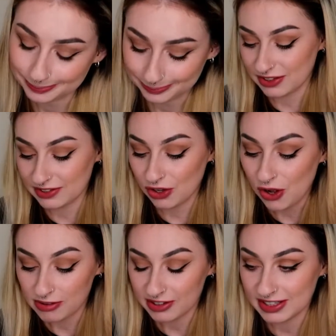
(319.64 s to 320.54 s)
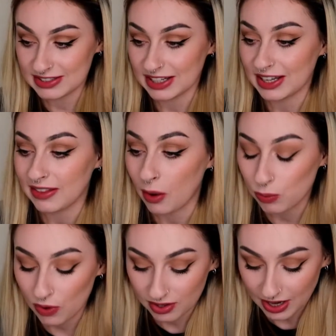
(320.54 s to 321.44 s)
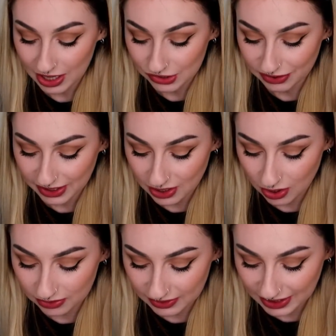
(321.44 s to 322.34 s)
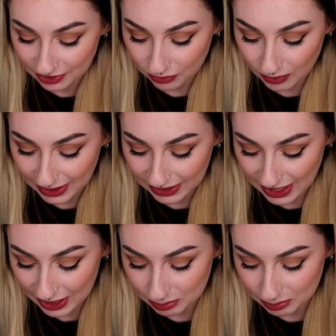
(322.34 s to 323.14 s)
So there's a couple of things in here that weren't actually on the giveaway, I